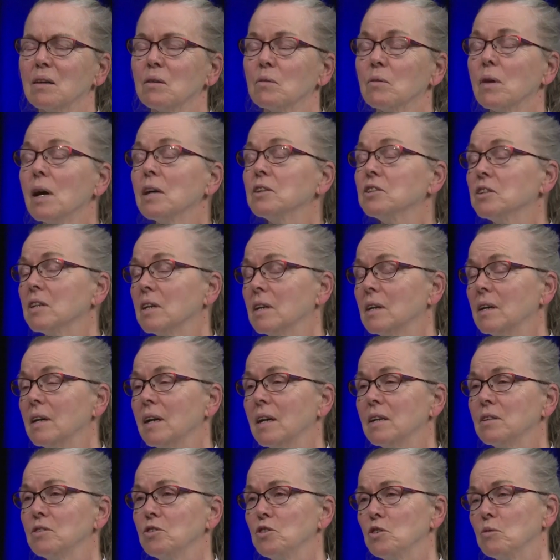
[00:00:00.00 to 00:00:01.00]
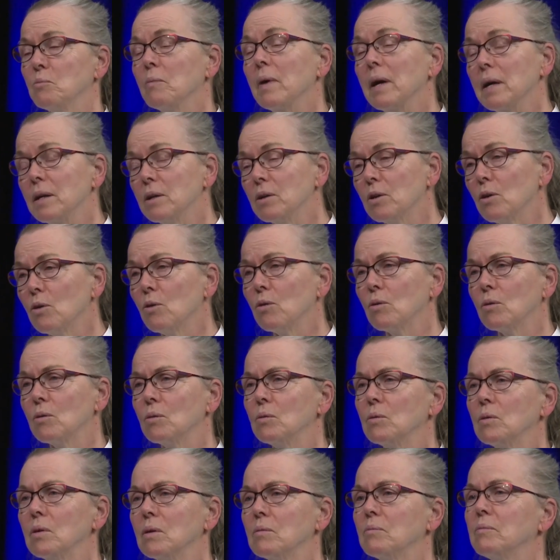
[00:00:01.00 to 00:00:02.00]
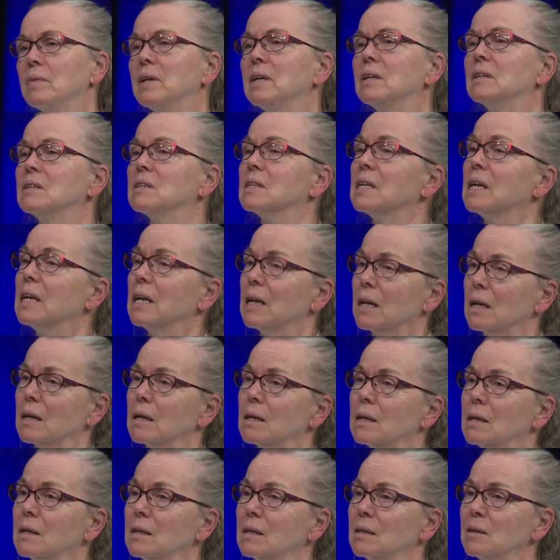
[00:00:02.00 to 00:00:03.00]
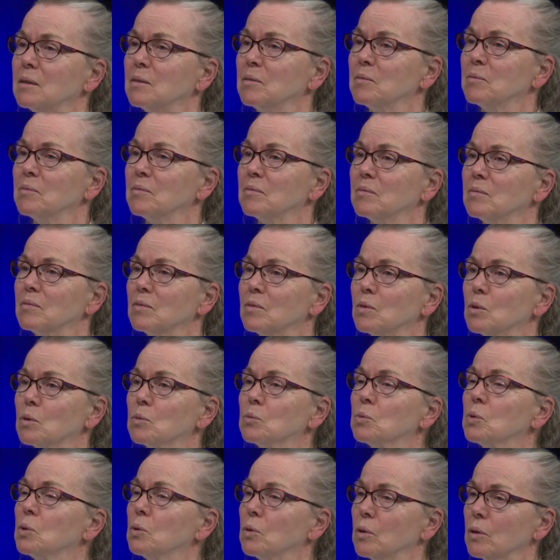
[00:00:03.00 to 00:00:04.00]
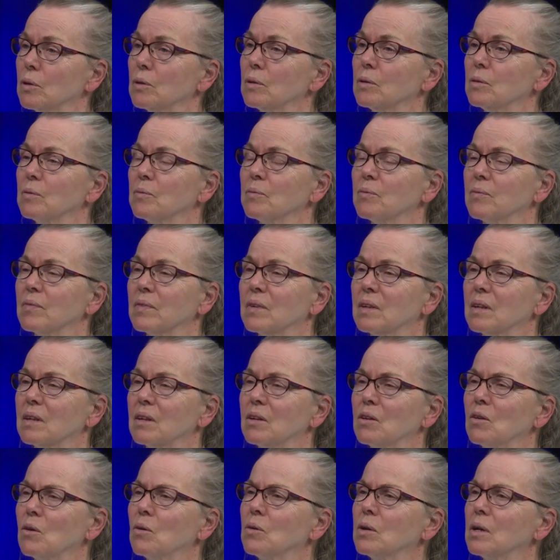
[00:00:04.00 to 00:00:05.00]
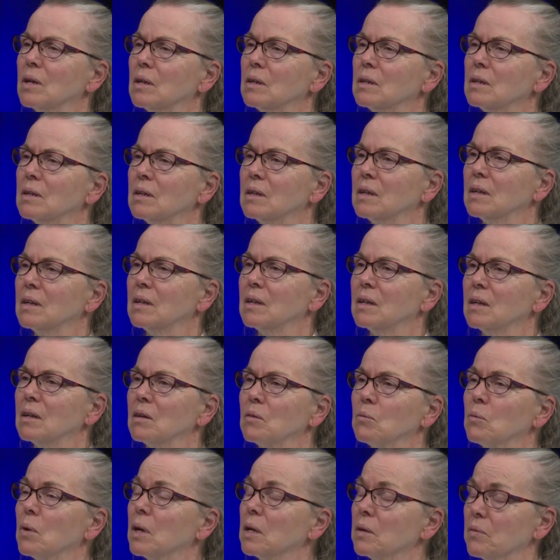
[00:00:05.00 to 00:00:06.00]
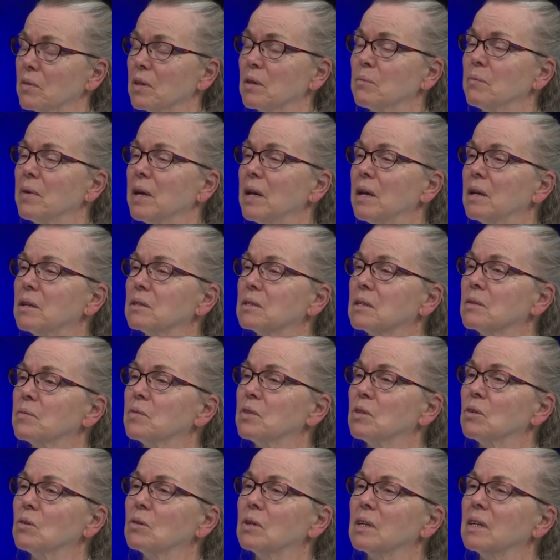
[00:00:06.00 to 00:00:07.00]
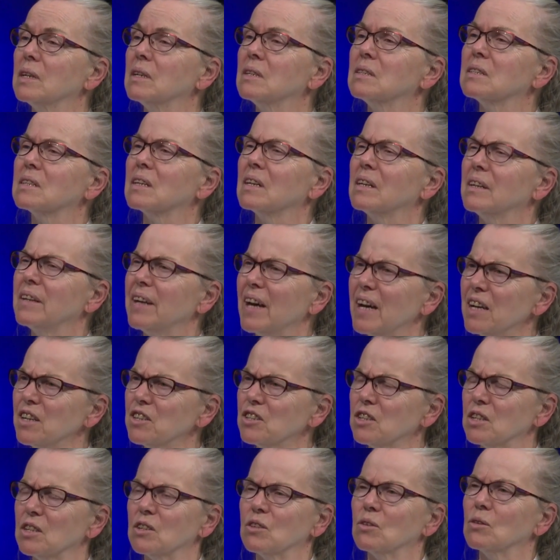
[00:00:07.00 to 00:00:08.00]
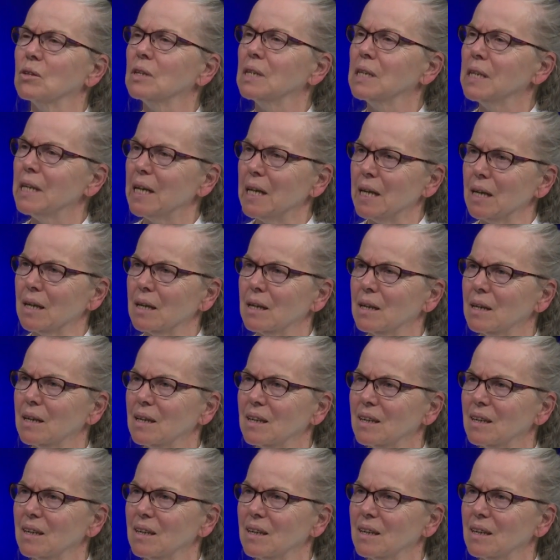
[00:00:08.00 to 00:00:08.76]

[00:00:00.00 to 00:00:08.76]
Raja, as you might know, means king or ruler. Yoga. Mm-hmm. One of the meanings of yoga is connection or link.